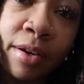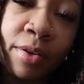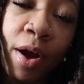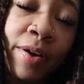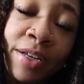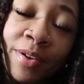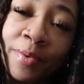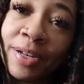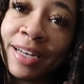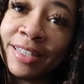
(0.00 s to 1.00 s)
you already know
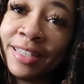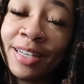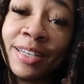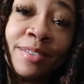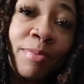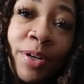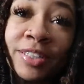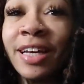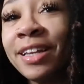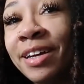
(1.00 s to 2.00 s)
what it is it is
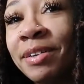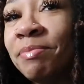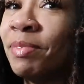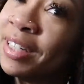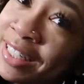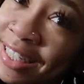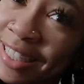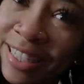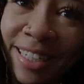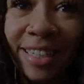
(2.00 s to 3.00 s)
marshayla
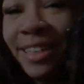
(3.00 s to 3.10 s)
monique